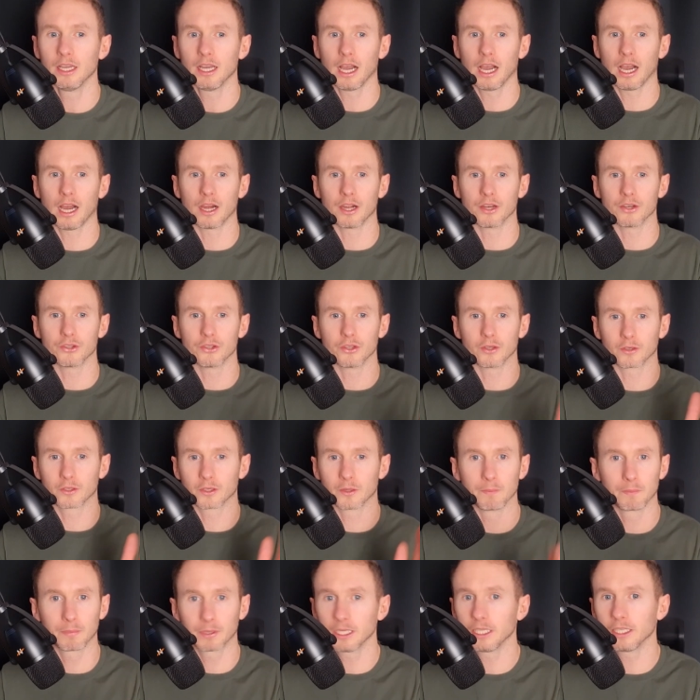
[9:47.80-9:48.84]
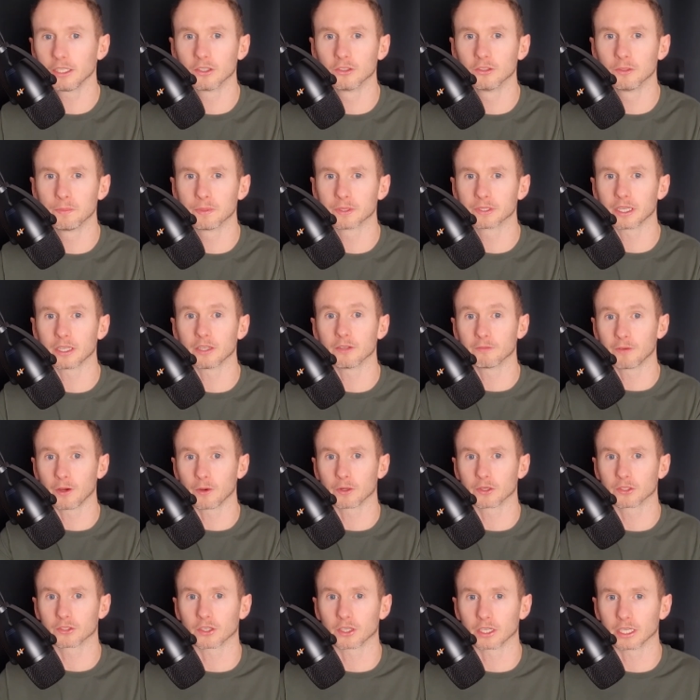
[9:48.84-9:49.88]
and you're completely 100%
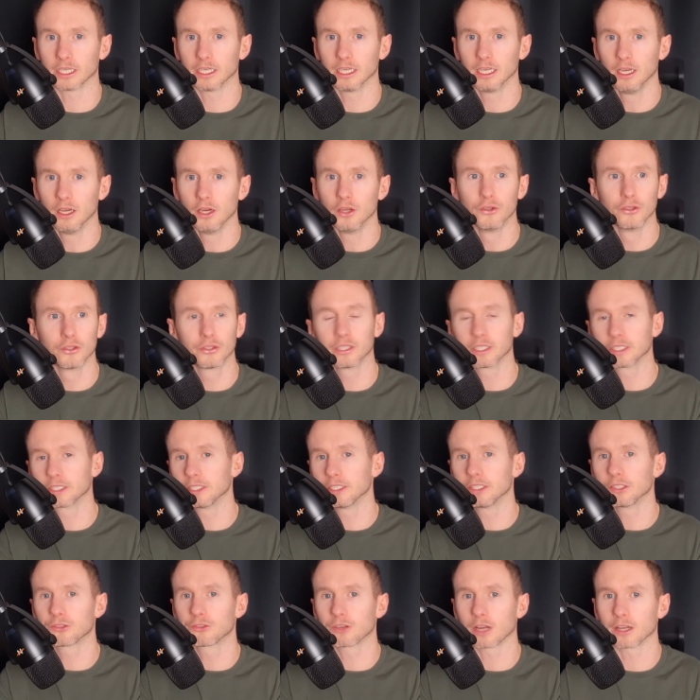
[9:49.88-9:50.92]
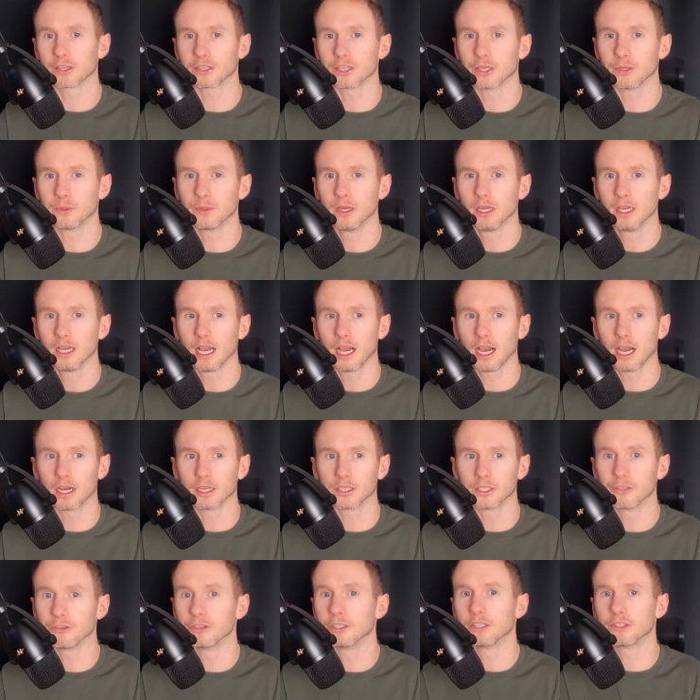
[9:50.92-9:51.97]
focused on it, nothing can distract you, and
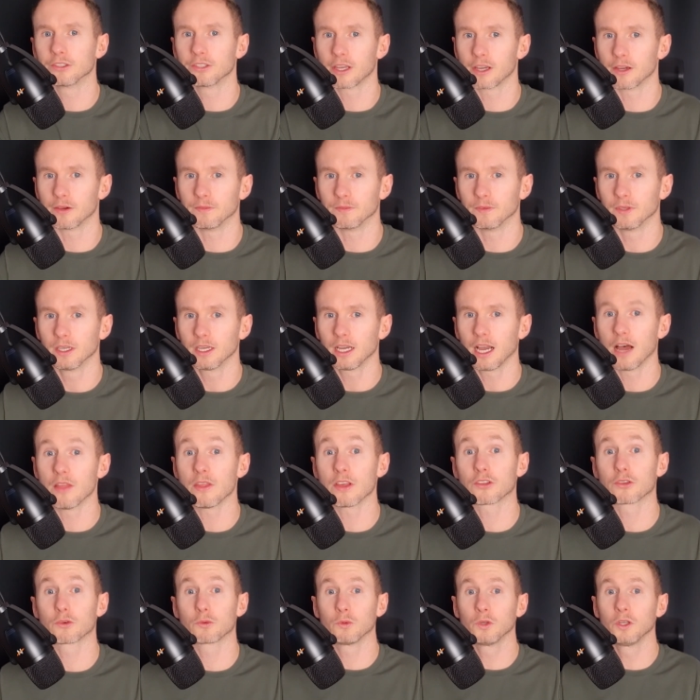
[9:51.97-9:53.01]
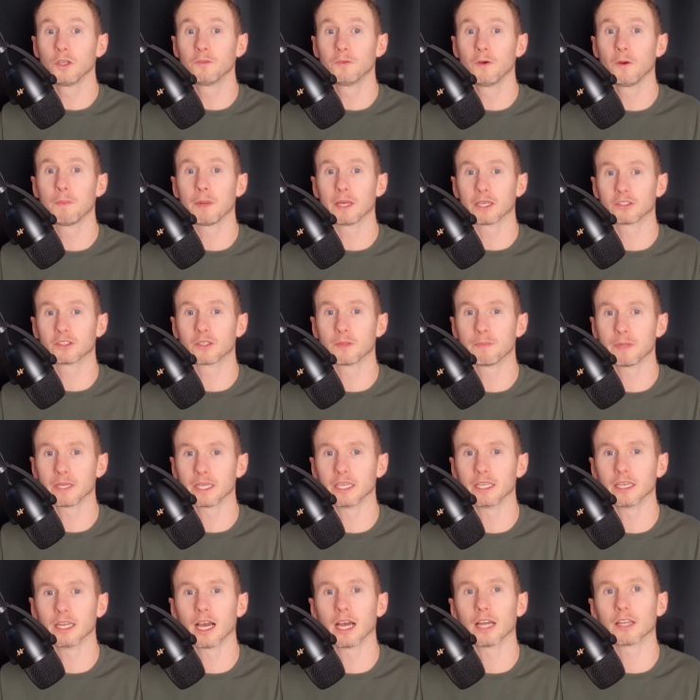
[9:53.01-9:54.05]
you're in the zone. And that's a wonderful place to be
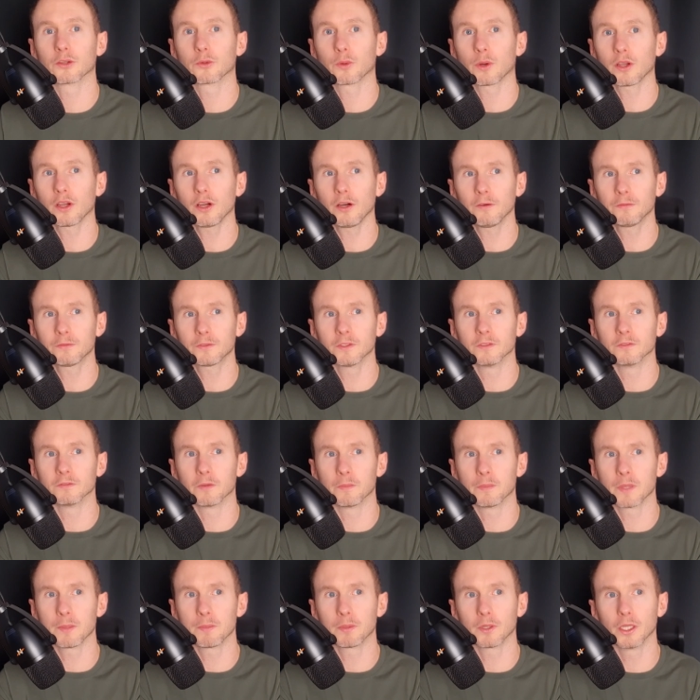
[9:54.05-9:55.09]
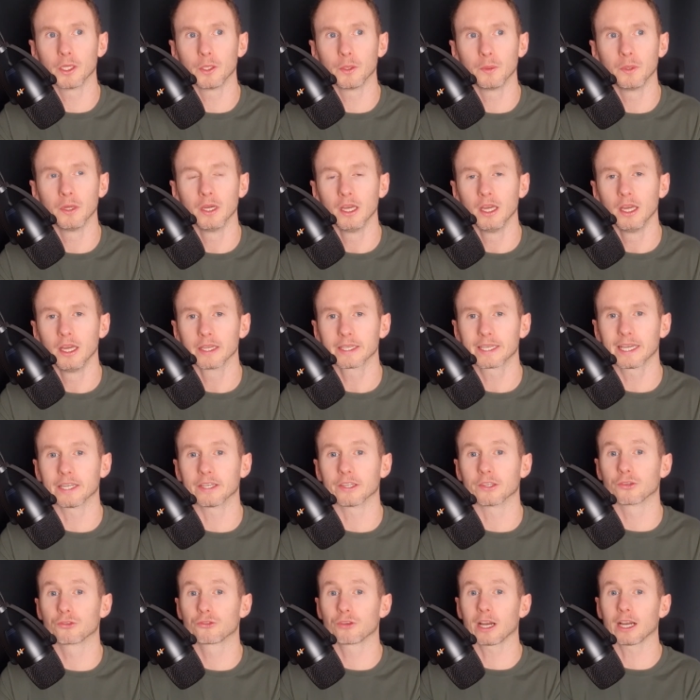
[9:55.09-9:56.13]
in. And quite often for people who get
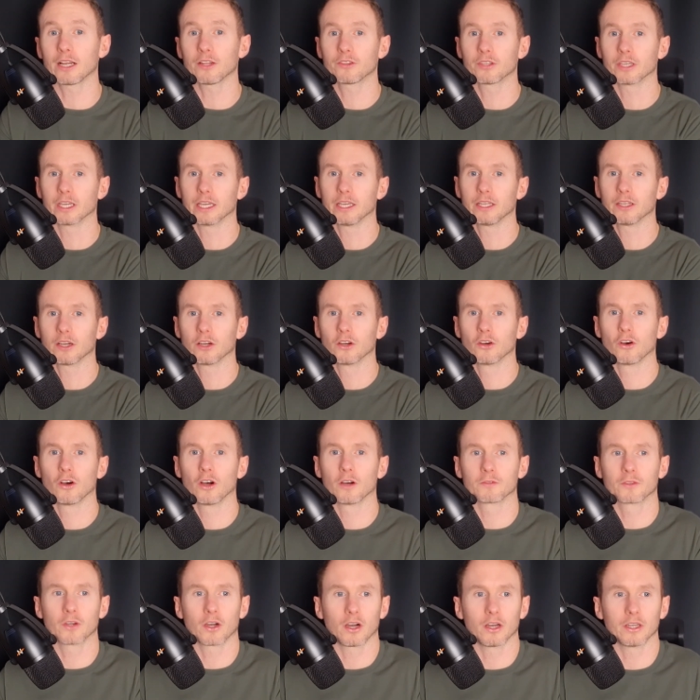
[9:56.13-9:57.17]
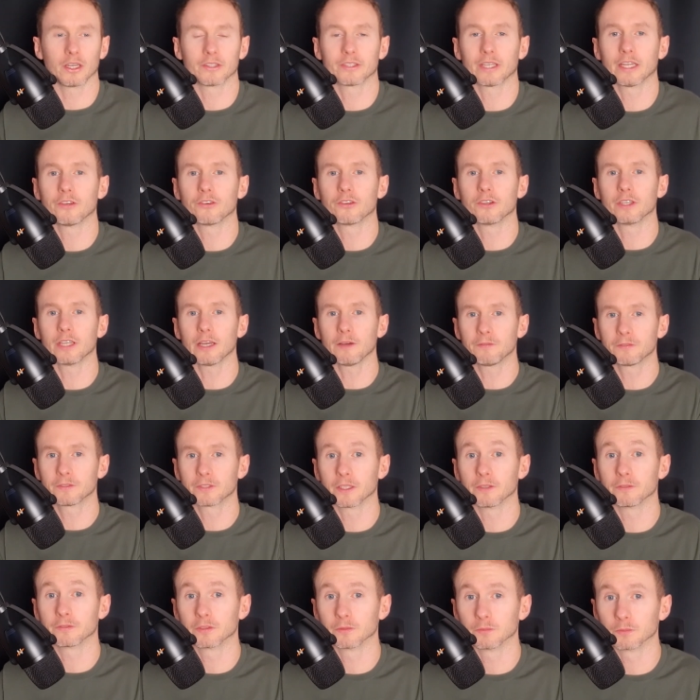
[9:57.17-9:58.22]
distracted or have got an attention
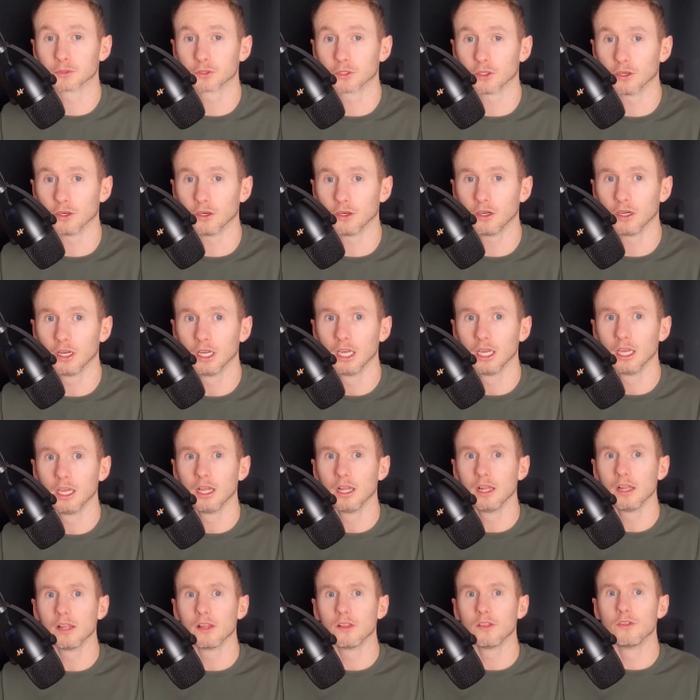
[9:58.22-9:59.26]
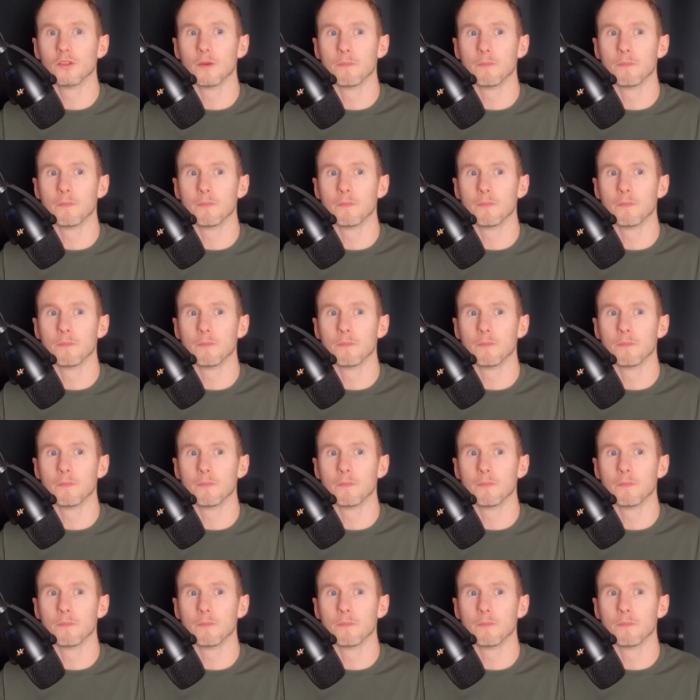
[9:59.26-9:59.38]
deficit of some sort, the